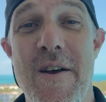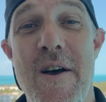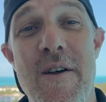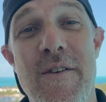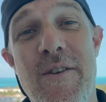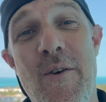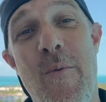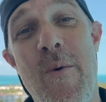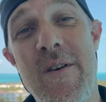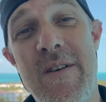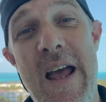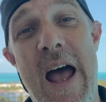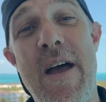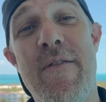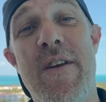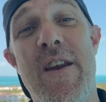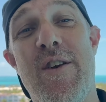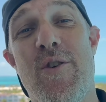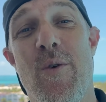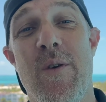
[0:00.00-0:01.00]
So we're
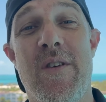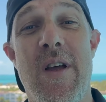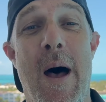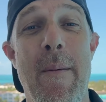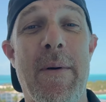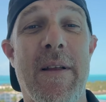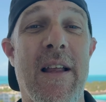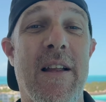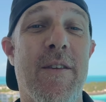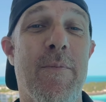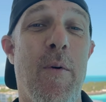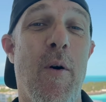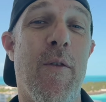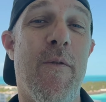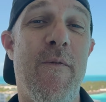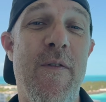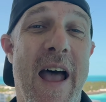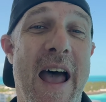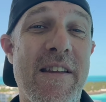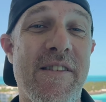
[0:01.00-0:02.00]
diving into a topic that's both
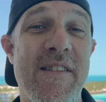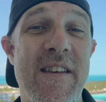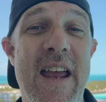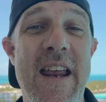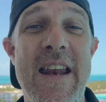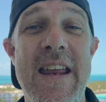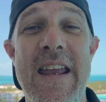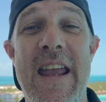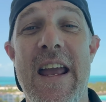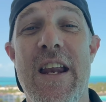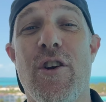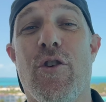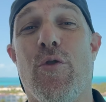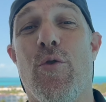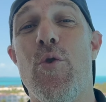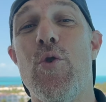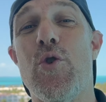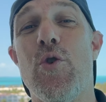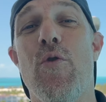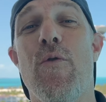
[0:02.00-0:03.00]
fascinating and
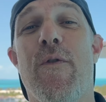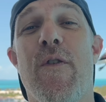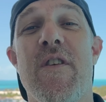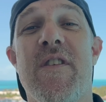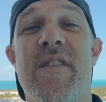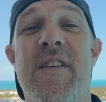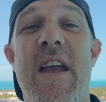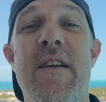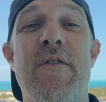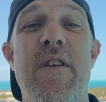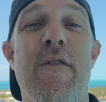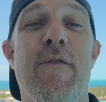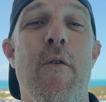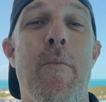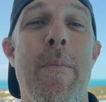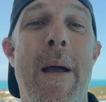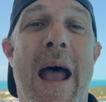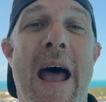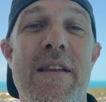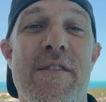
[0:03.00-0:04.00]
crucial for safety for
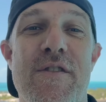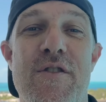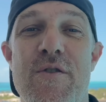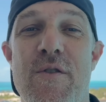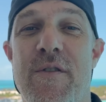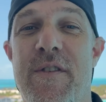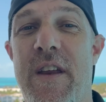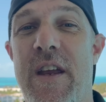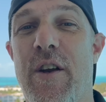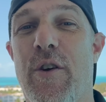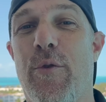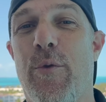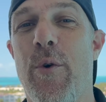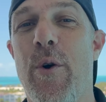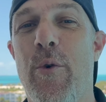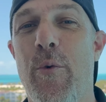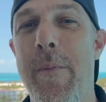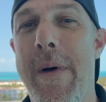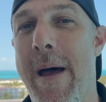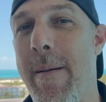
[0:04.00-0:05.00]
passengers and
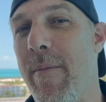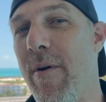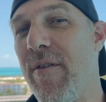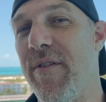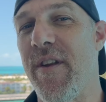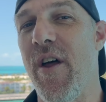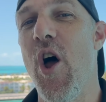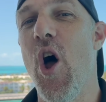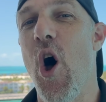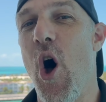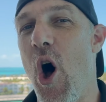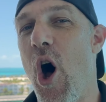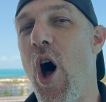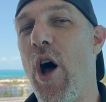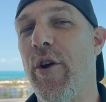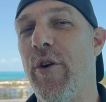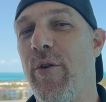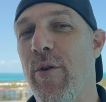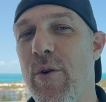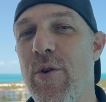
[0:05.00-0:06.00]
crew members
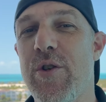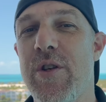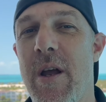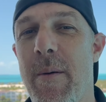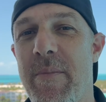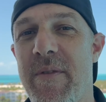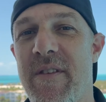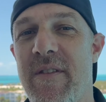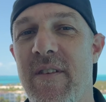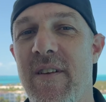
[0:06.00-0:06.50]
on cruise ships.